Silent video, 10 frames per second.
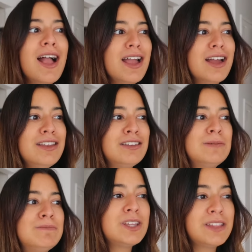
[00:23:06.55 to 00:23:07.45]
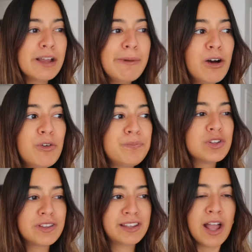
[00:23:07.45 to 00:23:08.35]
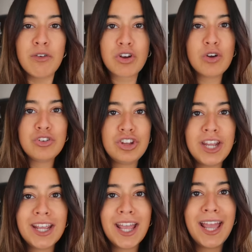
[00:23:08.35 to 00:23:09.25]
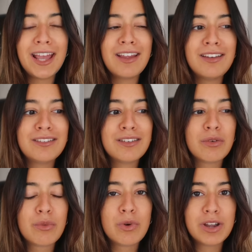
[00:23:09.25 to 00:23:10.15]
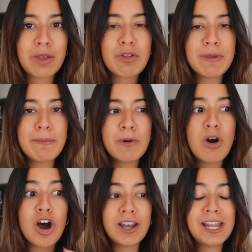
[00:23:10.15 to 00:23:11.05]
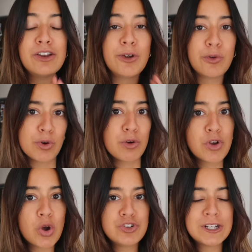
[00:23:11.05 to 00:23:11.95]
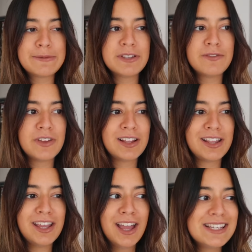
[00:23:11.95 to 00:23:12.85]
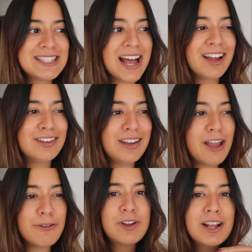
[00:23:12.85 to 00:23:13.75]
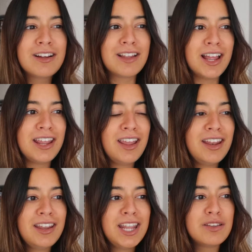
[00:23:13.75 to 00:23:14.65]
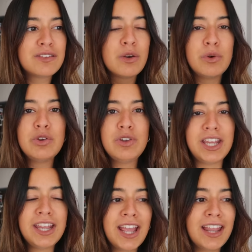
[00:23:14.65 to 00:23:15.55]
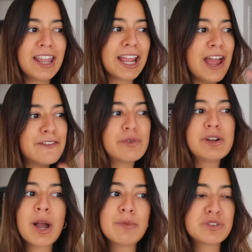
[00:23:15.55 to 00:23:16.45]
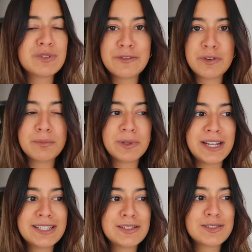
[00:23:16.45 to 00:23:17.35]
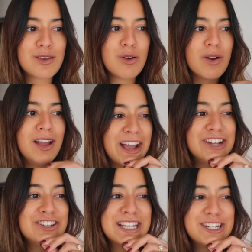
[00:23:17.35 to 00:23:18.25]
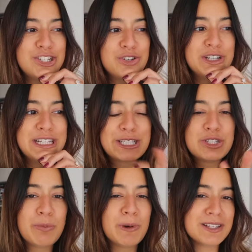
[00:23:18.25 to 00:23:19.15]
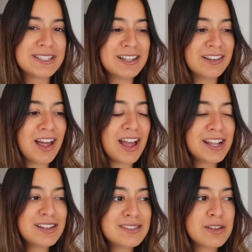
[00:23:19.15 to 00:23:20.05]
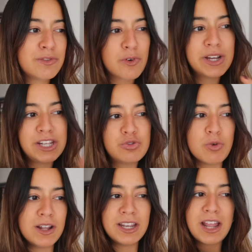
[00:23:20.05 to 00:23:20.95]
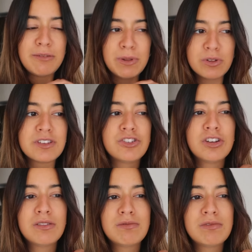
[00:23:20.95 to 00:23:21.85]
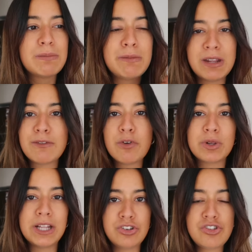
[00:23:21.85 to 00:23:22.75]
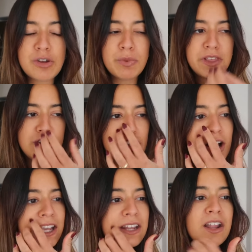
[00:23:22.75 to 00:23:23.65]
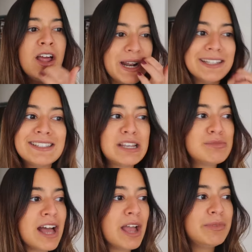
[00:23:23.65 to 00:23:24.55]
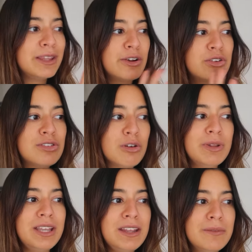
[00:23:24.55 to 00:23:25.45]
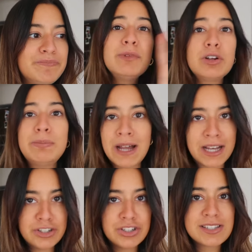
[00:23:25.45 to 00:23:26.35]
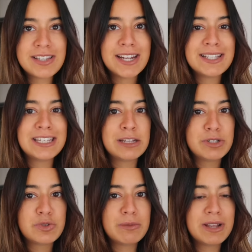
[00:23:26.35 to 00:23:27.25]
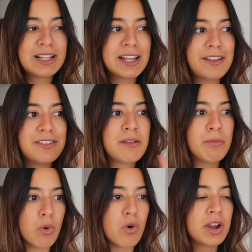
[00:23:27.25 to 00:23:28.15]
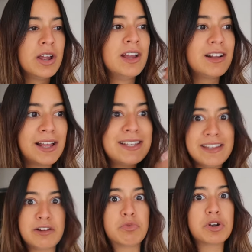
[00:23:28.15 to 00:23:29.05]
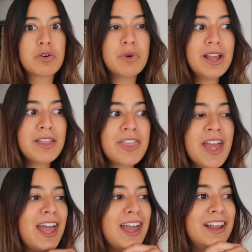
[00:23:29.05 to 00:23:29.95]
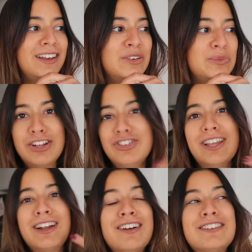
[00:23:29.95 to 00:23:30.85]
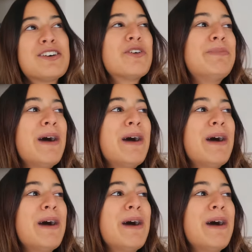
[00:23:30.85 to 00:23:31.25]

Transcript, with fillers: And the thing about holistic health coaching and working with people on inner growth coaching specifically is that every client is so unique and like everyone comes from a different place and so I just get to do it like so personalized for each one and I build such a deep and meaningful relationship with each client but at the same time there are so many similar patterns that I see in between my clients the more clients that I work with and it's just like so